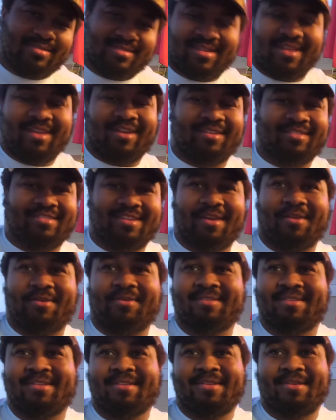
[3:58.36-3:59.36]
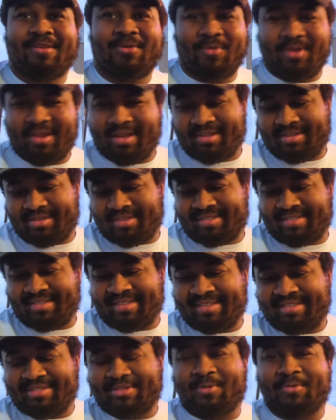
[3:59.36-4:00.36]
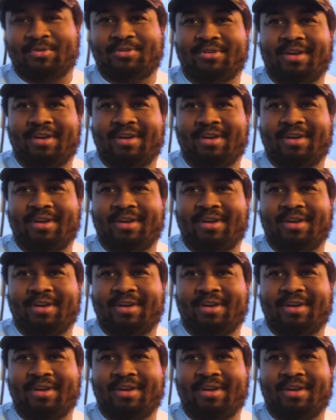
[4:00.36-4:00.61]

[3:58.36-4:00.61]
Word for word: sneaker town. You want to just show what you